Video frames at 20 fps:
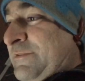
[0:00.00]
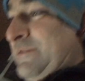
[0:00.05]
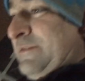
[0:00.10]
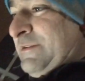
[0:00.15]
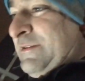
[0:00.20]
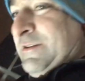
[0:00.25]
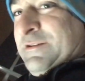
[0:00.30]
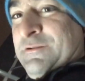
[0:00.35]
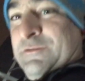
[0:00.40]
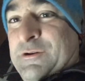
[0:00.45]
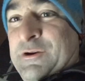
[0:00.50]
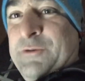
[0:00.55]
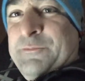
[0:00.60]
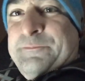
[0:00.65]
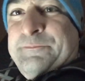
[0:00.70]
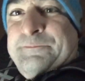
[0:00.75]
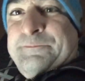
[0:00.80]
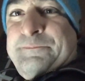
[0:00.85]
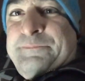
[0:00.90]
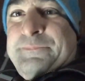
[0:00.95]
Well,
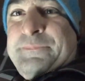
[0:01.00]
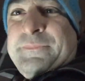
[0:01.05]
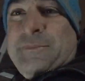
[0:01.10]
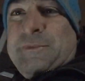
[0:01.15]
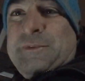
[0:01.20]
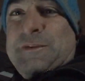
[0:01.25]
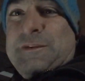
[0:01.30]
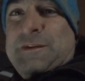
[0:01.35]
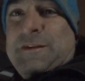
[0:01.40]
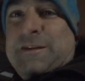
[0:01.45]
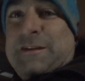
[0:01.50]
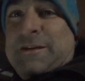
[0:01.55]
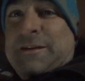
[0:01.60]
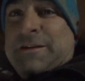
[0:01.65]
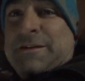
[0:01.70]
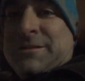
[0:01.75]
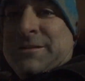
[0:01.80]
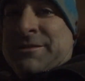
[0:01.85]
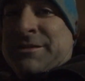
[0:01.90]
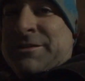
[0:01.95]
just
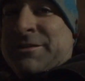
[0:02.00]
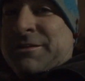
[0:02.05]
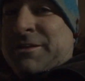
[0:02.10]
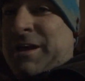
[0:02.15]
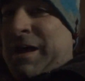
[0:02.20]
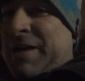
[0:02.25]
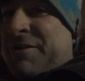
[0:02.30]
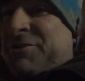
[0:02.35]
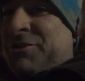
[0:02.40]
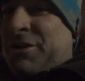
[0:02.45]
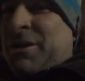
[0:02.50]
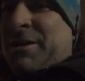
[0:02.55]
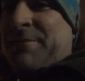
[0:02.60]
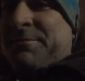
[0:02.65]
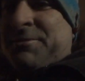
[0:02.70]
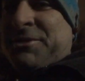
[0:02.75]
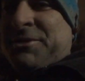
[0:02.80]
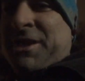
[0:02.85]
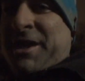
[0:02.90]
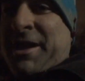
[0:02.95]
catching up, saying
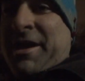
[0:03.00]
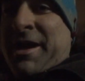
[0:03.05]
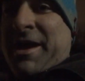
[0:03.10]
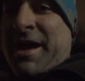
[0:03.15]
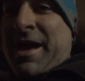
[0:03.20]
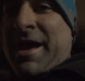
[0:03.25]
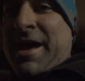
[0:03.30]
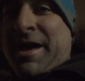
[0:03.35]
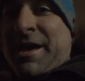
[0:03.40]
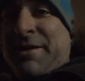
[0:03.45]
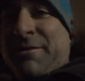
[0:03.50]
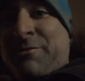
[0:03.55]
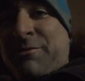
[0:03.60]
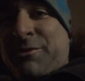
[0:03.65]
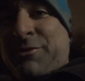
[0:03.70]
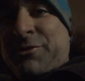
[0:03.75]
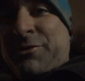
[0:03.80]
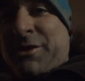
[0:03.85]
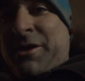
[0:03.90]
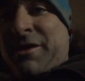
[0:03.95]
hi, wondering how
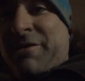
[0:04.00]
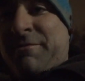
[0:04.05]
everybody's